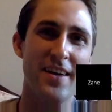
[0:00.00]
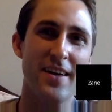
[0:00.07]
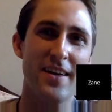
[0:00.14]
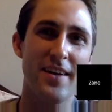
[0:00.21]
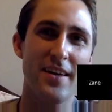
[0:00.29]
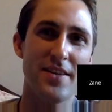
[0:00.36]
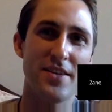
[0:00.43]

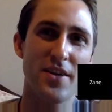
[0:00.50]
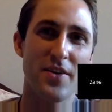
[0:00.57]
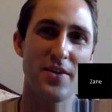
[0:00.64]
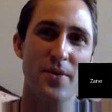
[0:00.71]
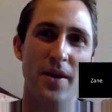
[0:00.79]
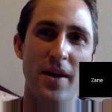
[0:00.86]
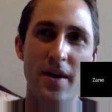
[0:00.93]
he
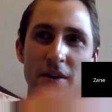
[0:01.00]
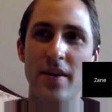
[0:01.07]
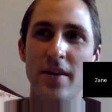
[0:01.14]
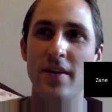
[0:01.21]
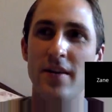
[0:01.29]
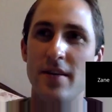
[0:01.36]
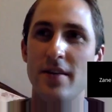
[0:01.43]
turned around
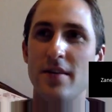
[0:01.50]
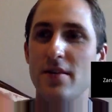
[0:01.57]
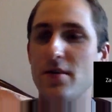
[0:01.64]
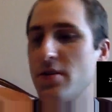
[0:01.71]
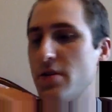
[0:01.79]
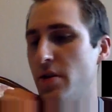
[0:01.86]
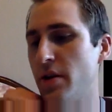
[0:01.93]
and
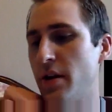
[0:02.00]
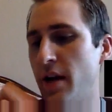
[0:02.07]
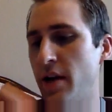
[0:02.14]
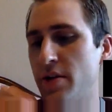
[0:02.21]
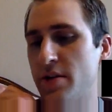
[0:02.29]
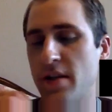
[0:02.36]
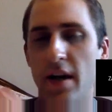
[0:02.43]
sold it
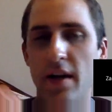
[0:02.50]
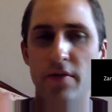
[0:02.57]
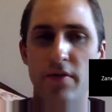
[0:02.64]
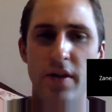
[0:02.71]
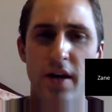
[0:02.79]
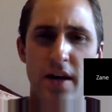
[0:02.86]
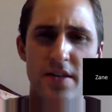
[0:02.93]
outside
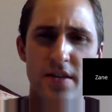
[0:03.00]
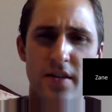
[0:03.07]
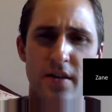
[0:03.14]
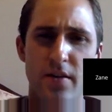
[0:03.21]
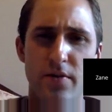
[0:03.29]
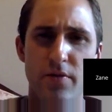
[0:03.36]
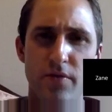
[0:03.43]
of
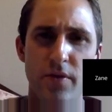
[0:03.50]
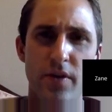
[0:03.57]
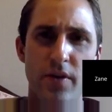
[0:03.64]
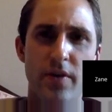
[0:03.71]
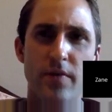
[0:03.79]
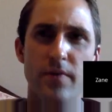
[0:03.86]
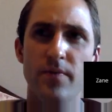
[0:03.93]
Costco
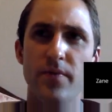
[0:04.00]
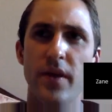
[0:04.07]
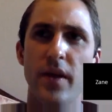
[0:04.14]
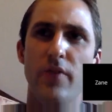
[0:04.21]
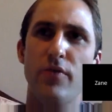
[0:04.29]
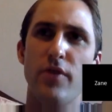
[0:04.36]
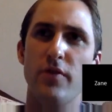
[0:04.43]
for
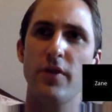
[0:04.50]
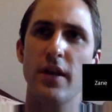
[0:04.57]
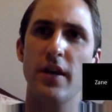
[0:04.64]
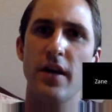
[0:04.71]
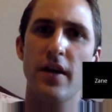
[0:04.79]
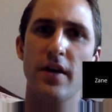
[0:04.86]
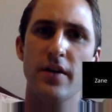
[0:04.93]
like
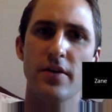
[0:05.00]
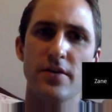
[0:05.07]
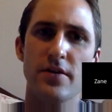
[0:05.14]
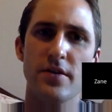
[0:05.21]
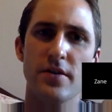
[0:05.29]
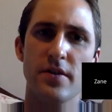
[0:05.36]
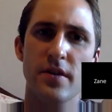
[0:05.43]

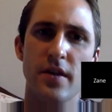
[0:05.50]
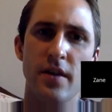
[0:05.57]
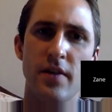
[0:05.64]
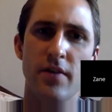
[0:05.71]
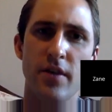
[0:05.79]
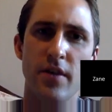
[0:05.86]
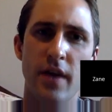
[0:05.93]
$50,
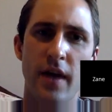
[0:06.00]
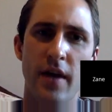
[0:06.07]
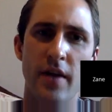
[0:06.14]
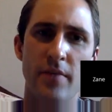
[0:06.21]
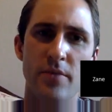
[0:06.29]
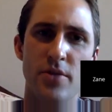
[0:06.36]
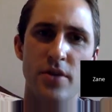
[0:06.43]
even though the
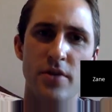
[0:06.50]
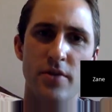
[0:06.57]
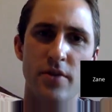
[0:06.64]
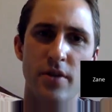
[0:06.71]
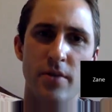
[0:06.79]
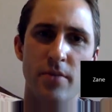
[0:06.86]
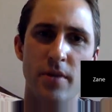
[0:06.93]
item should have
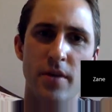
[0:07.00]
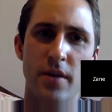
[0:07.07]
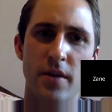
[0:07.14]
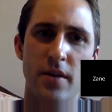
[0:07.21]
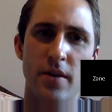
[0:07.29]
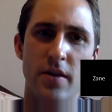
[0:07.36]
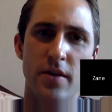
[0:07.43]
only
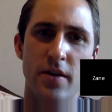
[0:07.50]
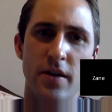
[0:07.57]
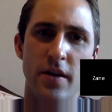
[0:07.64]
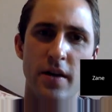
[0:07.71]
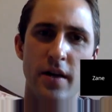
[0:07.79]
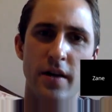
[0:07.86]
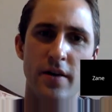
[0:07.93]
been
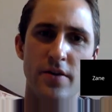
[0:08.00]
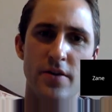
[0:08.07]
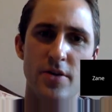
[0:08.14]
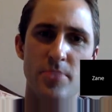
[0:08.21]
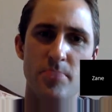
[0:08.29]
$30.